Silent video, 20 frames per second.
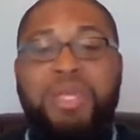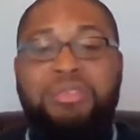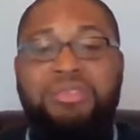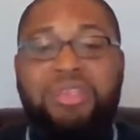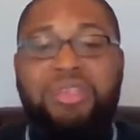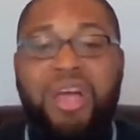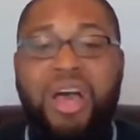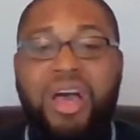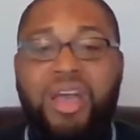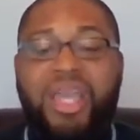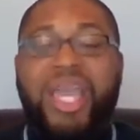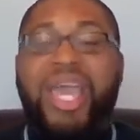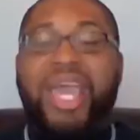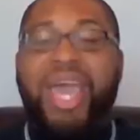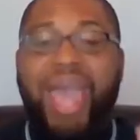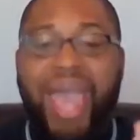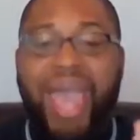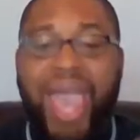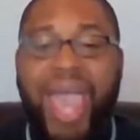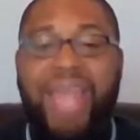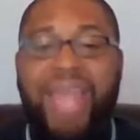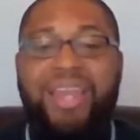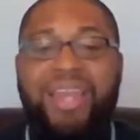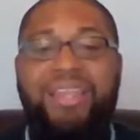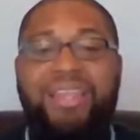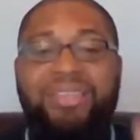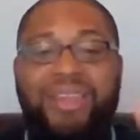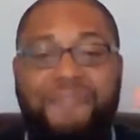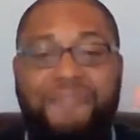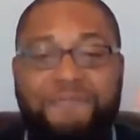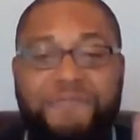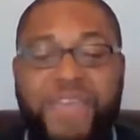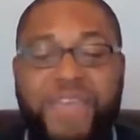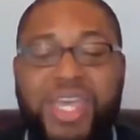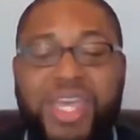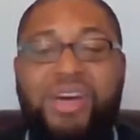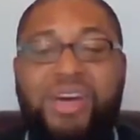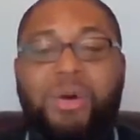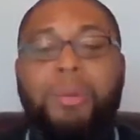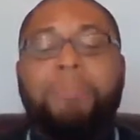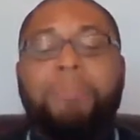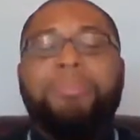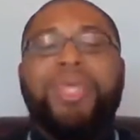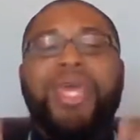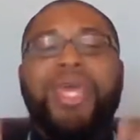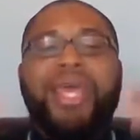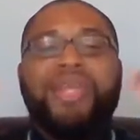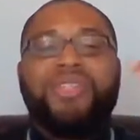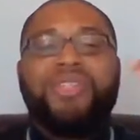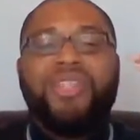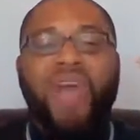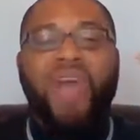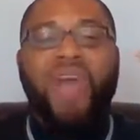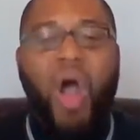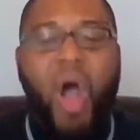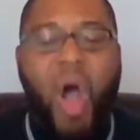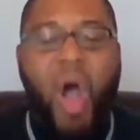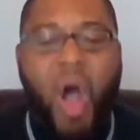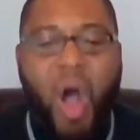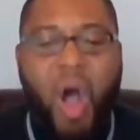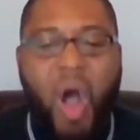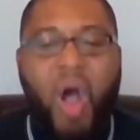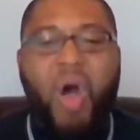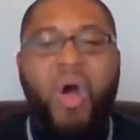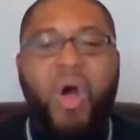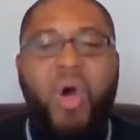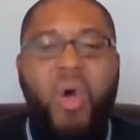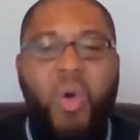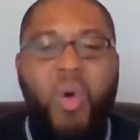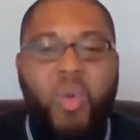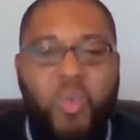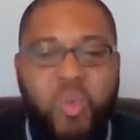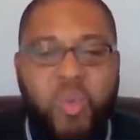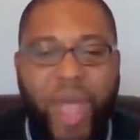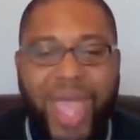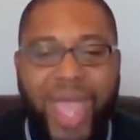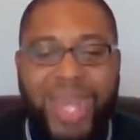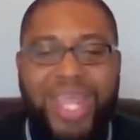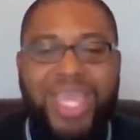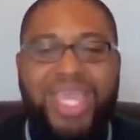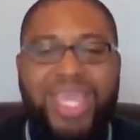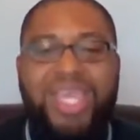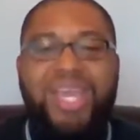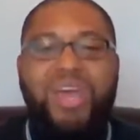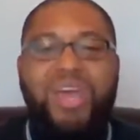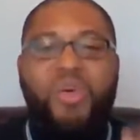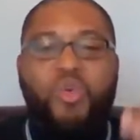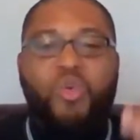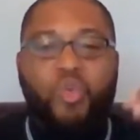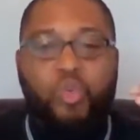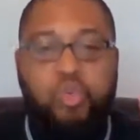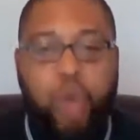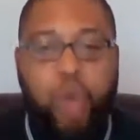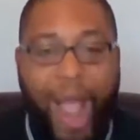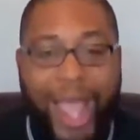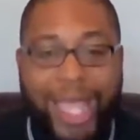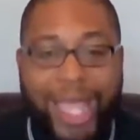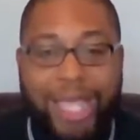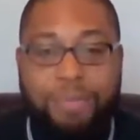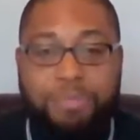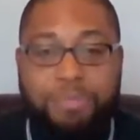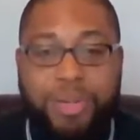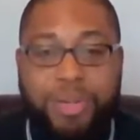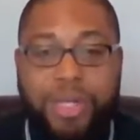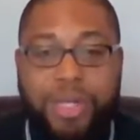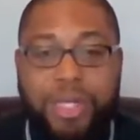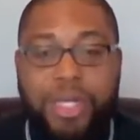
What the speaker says: Look at the field. It's already ripe.